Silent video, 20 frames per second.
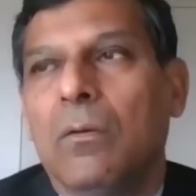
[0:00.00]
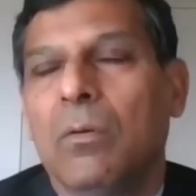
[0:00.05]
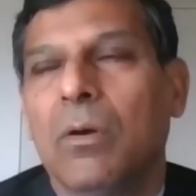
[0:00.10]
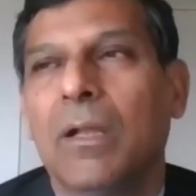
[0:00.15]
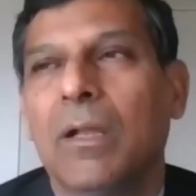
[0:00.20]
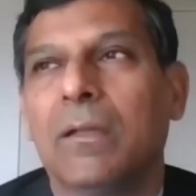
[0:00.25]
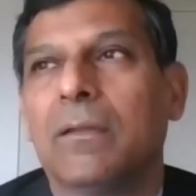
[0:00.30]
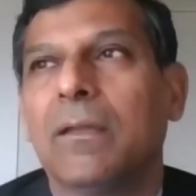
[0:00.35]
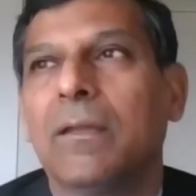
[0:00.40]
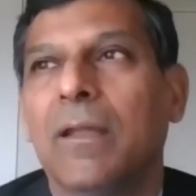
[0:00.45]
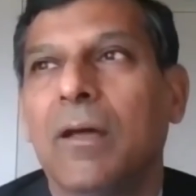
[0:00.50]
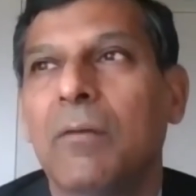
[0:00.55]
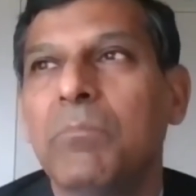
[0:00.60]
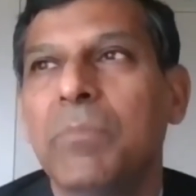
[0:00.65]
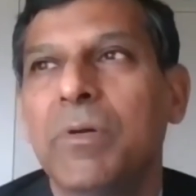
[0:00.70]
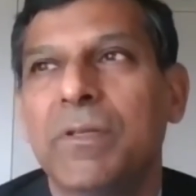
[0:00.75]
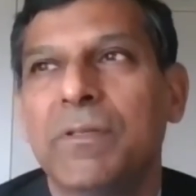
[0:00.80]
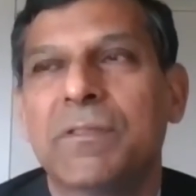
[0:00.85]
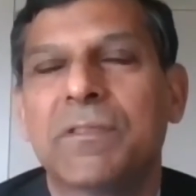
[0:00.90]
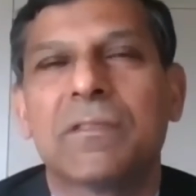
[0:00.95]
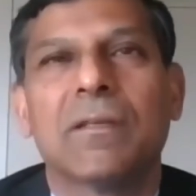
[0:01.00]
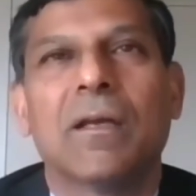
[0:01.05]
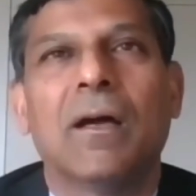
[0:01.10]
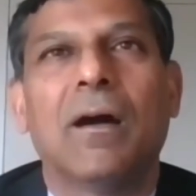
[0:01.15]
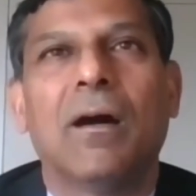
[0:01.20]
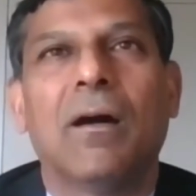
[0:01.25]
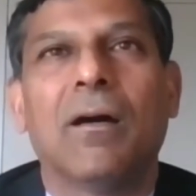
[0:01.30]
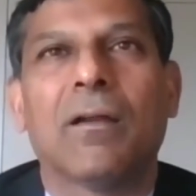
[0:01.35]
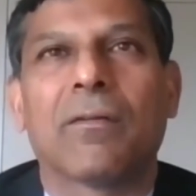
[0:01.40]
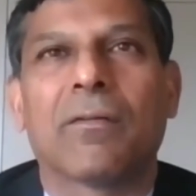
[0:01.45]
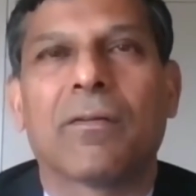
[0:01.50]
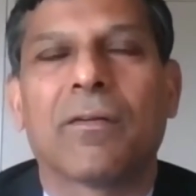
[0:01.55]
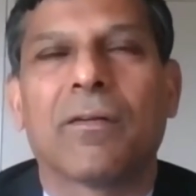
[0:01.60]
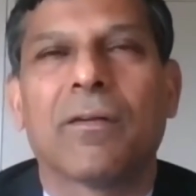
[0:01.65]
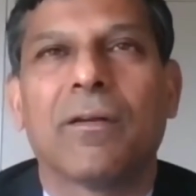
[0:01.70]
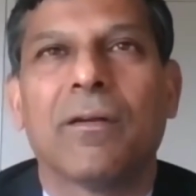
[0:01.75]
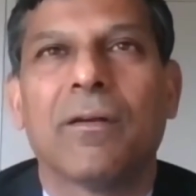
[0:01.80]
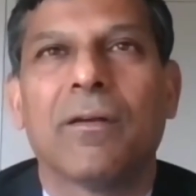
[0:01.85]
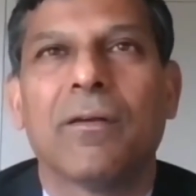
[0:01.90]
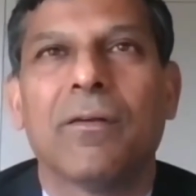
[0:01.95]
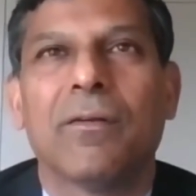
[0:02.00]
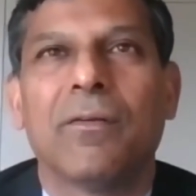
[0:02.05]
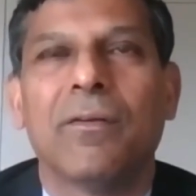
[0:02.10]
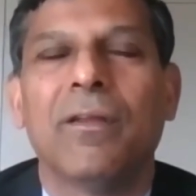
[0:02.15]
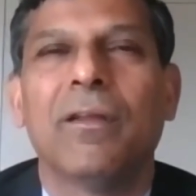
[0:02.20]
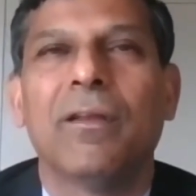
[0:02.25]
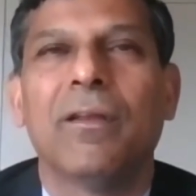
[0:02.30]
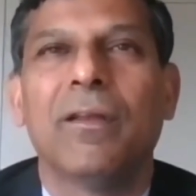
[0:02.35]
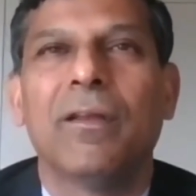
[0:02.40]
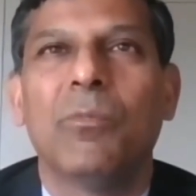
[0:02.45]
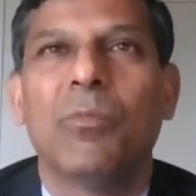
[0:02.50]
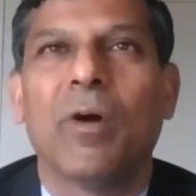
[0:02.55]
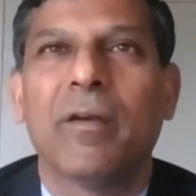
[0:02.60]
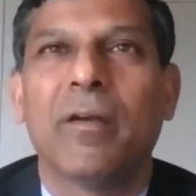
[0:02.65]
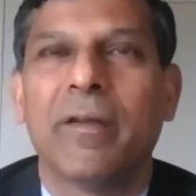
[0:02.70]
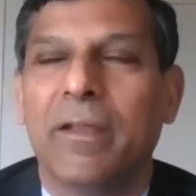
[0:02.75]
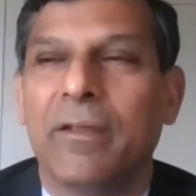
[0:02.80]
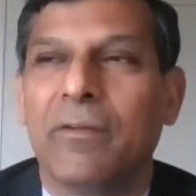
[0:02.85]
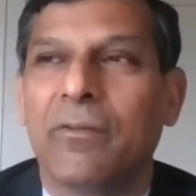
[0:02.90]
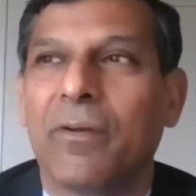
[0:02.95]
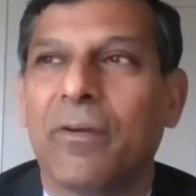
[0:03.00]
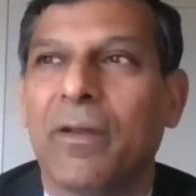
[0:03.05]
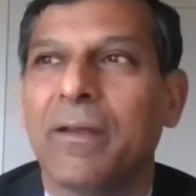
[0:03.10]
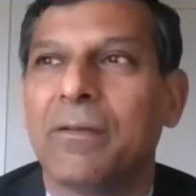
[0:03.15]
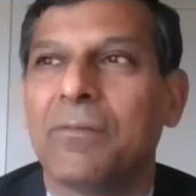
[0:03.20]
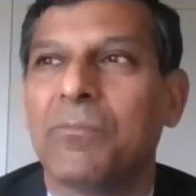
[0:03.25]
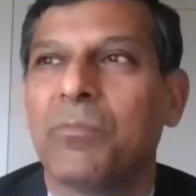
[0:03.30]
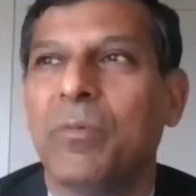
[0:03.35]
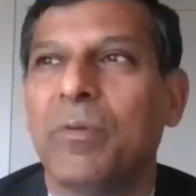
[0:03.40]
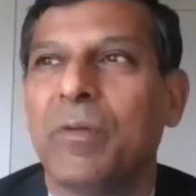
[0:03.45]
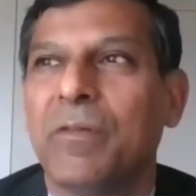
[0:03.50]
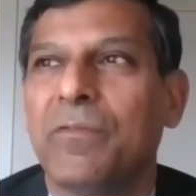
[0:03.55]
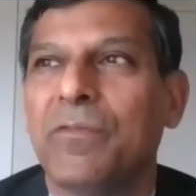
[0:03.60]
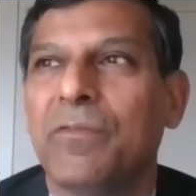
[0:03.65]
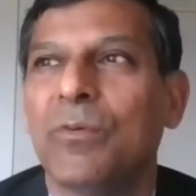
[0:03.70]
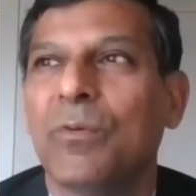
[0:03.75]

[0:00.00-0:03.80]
Well, the numbers are really worrying, right? If